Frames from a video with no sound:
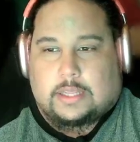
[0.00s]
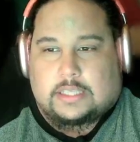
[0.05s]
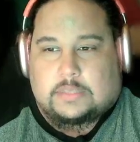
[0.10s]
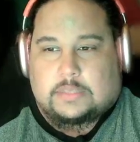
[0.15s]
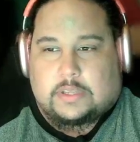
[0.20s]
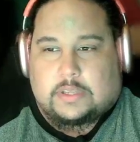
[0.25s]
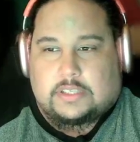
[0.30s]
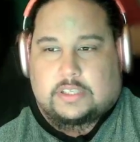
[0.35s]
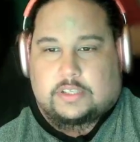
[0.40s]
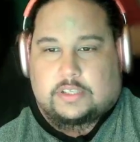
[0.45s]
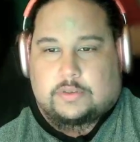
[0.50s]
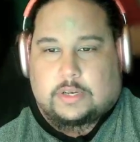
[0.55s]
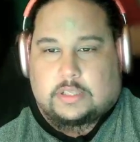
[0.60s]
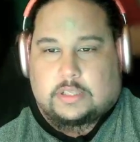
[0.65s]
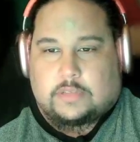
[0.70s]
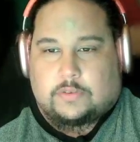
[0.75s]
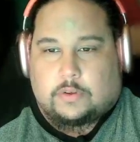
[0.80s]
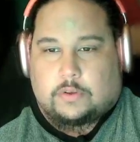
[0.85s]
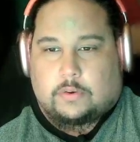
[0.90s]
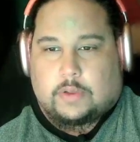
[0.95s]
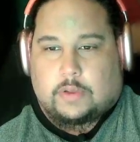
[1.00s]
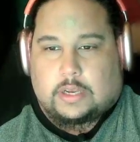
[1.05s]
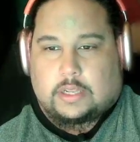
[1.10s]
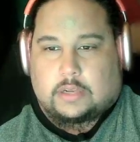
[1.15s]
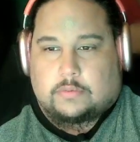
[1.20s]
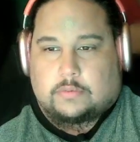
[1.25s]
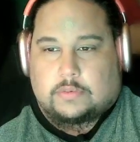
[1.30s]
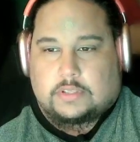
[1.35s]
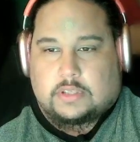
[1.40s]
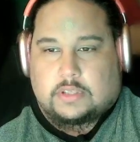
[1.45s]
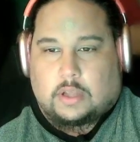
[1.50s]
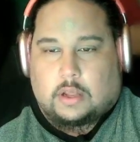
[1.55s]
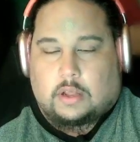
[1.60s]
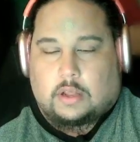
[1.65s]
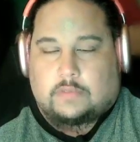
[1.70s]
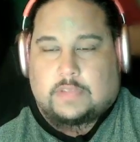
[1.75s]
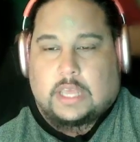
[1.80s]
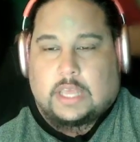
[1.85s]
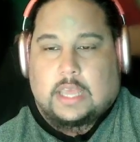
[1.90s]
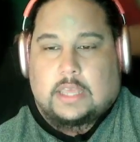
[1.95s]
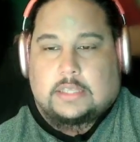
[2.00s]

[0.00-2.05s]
as well as the strength of Ukrainian resolve.